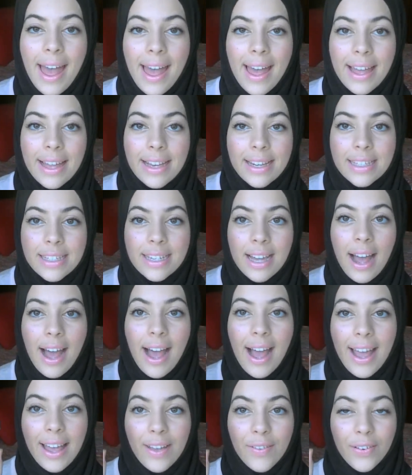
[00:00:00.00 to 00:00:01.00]
and
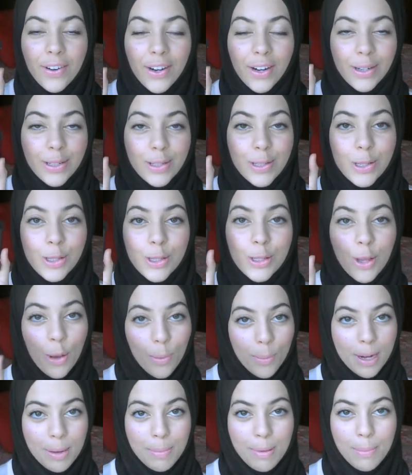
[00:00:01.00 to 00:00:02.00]
I've heard
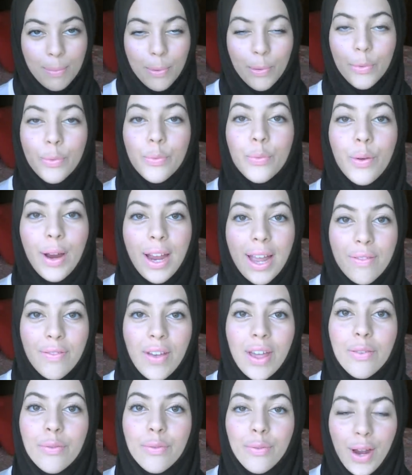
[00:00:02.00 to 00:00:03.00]
so many people rave
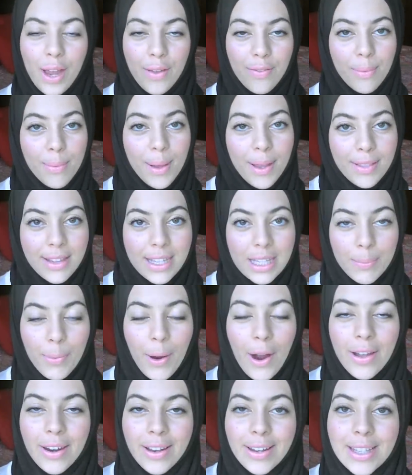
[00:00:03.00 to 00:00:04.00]
and rave about this
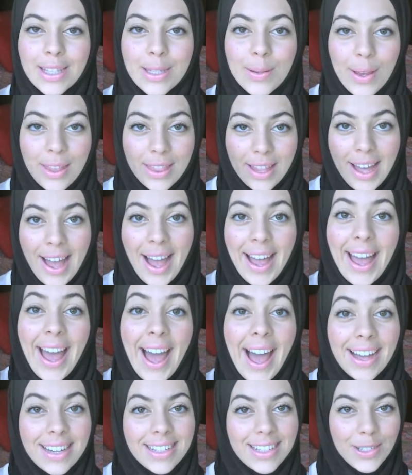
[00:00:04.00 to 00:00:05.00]
product so I thought I
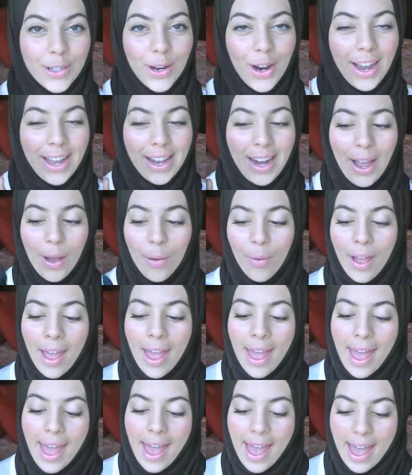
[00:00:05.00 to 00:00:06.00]
had to try it out
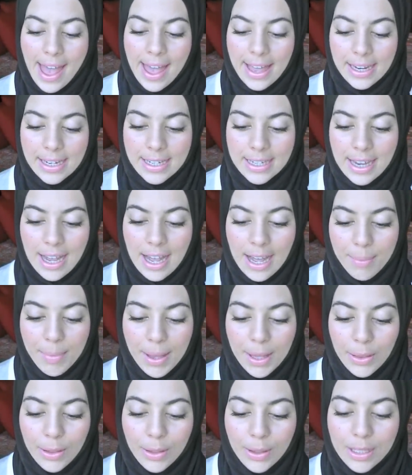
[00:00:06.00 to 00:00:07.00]
and um,
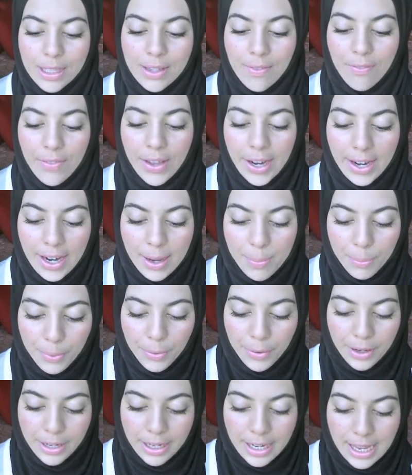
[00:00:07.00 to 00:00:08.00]
it looks very
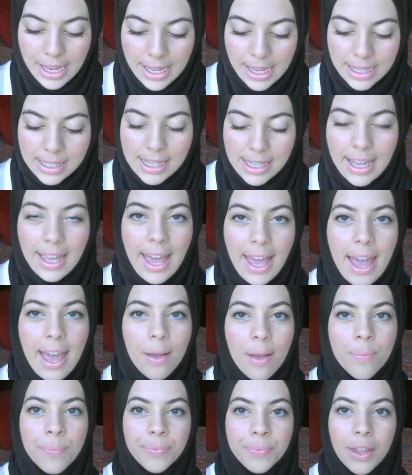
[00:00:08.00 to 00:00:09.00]
pretty it's like
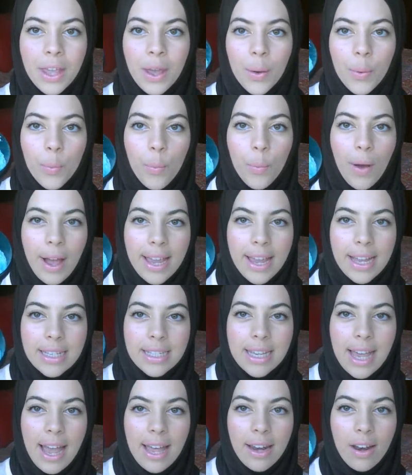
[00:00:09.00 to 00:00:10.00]
a
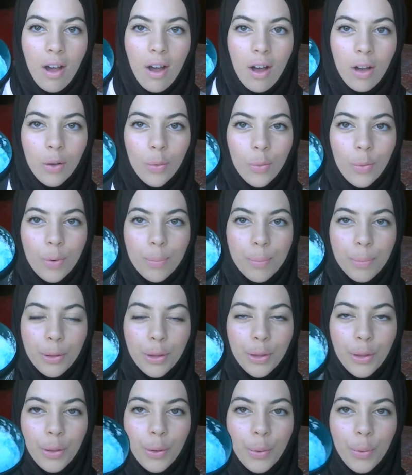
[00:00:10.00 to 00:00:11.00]
white and aqua
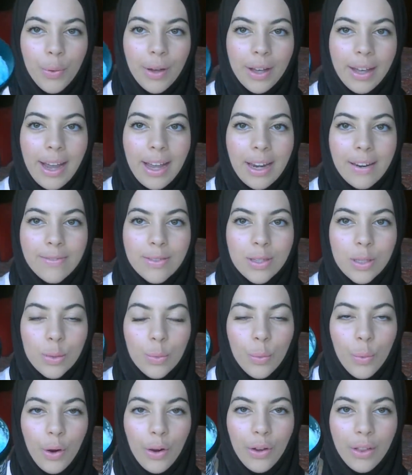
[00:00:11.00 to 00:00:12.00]
blue kind of
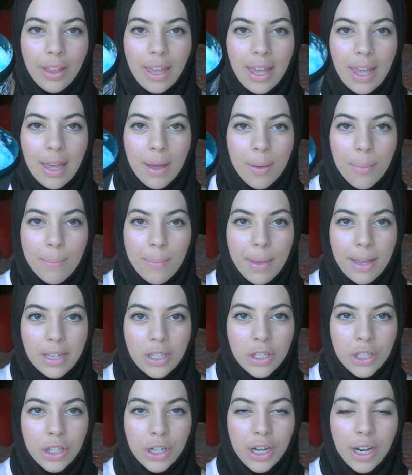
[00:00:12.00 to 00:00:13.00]
swirly
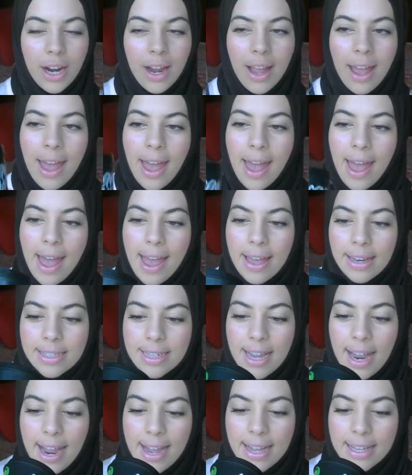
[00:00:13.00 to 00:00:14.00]
mixture and
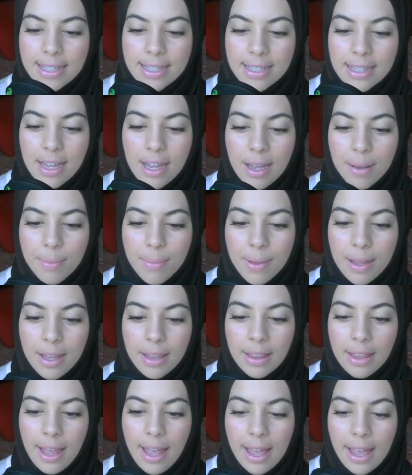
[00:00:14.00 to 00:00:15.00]
has some
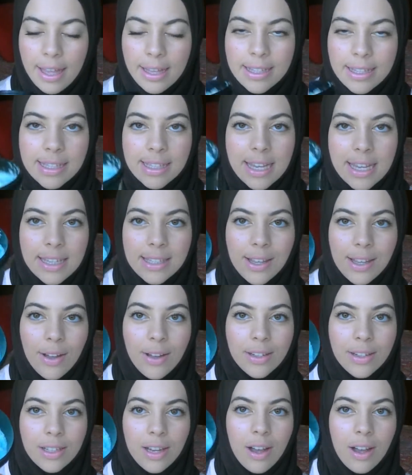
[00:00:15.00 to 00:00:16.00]
like sea
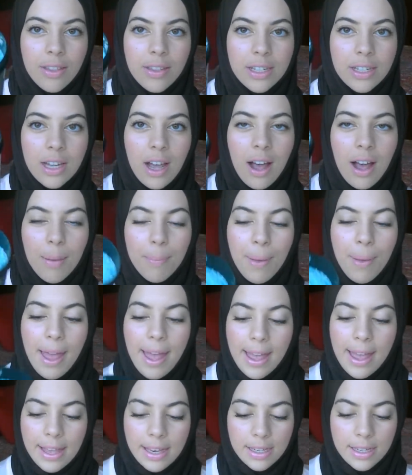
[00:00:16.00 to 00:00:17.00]
salt on the top
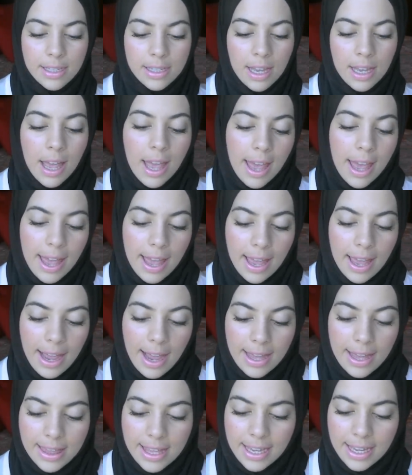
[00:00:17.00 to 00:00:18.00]
and
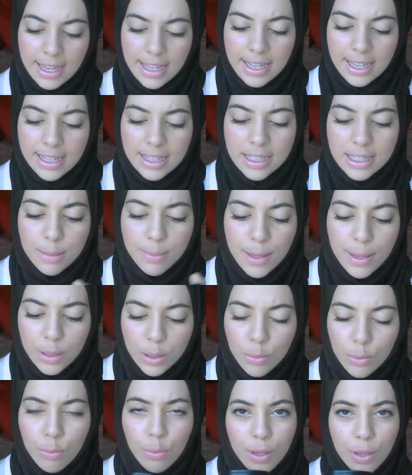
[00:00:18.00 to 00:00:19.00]
I think it
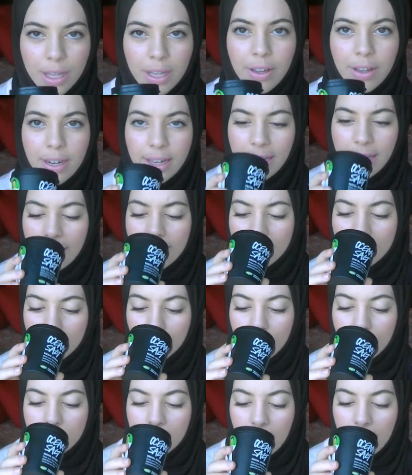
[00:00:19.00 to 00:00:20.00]
smells really good it kind of
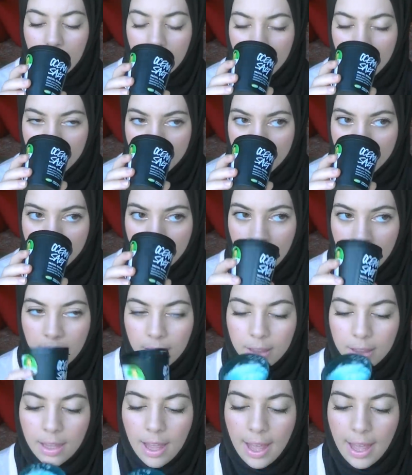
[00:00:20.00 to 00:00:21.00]
smells like
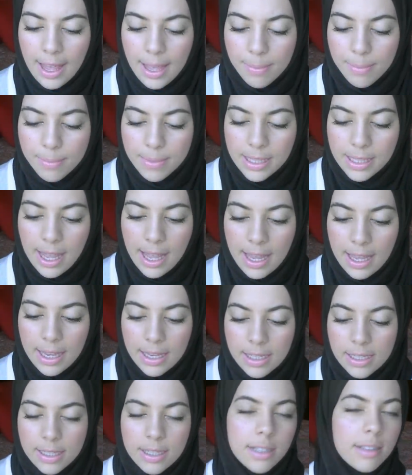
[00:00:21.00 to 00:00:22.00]
limes
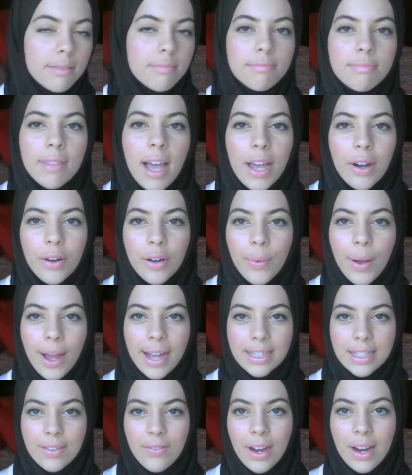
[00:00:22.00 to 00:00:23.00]
and I don't know, it
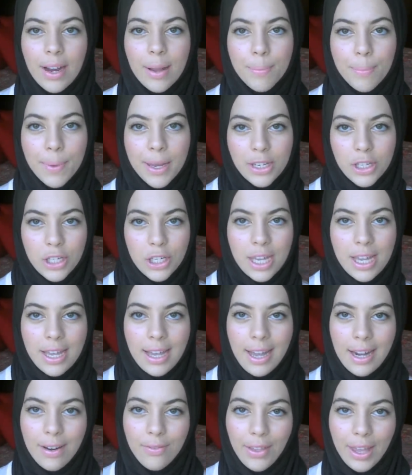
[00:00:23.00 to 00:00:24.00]
has a very beachy
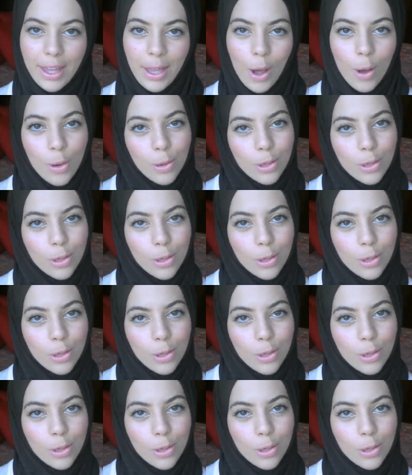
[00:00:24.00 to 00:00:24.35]
kind of like